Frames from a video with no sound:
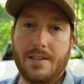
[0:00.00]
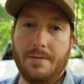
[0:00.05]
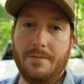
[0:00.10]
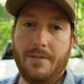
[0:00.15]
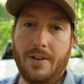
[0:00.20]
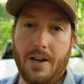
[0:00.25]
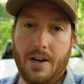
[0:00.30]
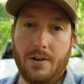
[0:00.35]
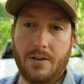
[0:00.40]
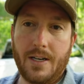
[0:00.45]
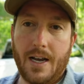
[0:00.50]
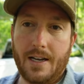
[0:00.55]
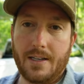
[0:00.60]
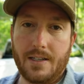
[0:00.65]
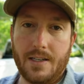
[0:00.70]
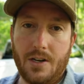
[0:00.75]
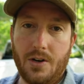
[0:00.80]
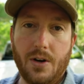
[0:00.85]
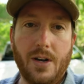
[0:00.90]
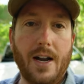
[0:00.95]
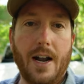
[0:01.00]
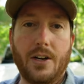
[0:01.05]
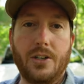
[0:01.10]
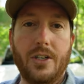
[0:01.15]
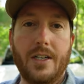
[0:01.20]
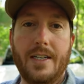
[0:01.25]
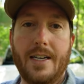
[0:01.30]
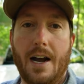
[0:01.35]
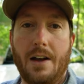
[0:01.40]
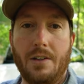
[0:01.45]
some video tests that you can
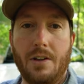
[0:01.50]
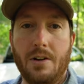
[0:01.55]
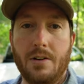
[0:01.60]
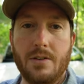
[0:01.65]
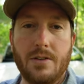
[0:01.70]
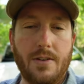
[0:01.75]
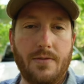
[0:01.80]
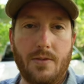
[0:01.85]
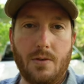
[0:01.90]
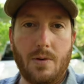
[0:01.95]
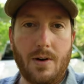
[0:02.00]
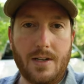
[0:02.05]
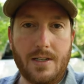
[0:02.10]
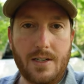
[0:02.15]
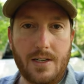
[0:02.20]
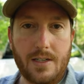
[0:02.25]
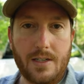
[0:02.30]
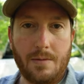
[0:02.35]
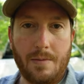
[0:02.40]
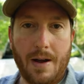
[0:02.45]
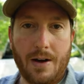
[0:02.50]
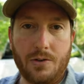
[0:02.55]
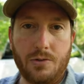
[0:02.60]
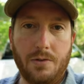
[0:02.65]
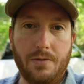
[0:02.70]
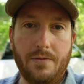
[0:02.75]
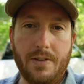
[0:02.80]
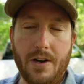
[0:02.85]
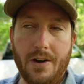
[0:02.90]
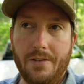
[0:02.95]
actually download. So if you want to see some
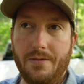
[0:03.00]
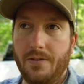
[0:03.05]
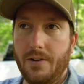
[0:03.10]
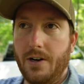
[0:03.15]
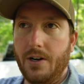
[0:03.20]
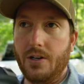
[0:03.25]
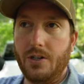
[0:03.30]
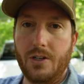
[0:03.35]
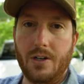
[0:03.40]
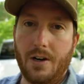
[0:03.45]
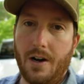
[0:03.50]
actual video footage